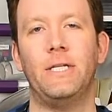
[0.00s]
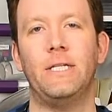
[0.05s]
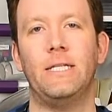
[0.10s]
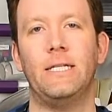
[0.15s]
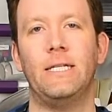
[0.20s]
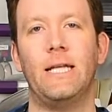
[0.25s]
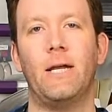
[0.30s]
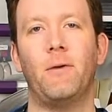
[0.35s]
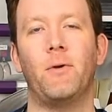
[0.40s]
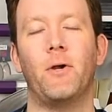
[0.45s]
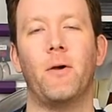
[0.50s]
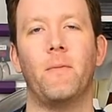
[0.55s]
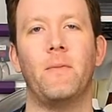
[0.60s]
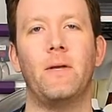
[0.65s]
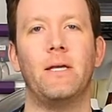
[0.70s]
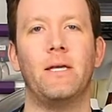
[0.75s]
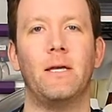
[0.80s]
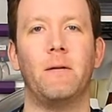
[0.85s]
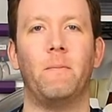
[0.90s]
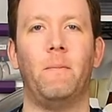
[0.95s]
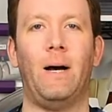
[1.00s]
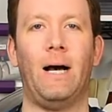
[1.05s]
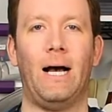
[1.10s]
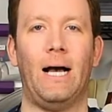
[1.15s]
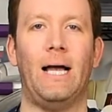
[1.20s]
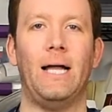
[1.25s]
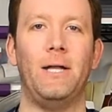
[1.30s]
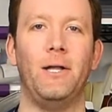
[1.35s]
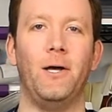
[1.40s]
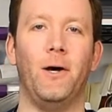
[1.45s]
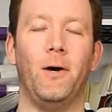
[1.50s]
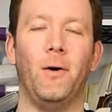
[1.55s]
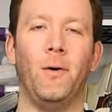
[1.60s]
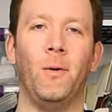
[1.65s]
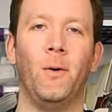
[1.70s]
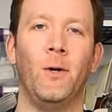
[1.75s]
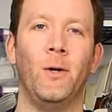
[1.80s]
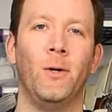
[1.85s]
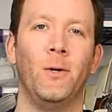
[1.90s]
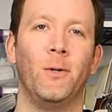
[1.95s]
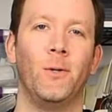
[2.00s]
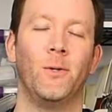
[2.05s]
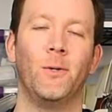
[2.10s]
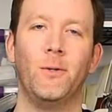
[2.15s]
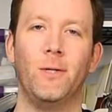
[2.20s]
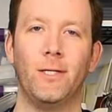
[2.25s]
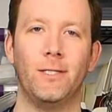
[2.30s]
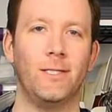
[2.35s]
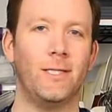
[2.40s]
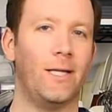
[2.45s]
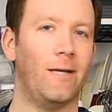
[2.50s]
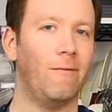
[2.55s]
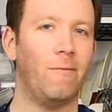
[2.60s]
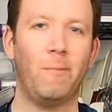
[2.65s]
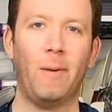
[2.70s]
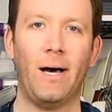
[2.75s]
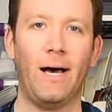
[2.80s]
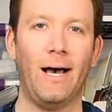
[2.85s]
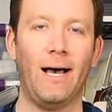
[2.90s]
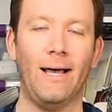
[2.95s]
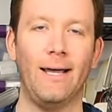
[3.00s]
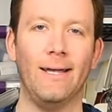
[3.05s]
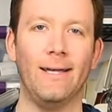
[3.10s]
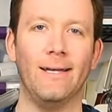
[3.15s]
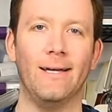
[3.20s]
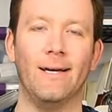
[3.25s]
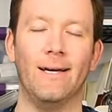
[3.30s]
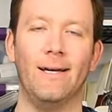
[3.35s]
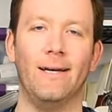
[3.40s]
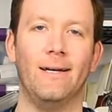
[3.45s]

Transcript: Today we are making pie dough. Who doesn't love pie?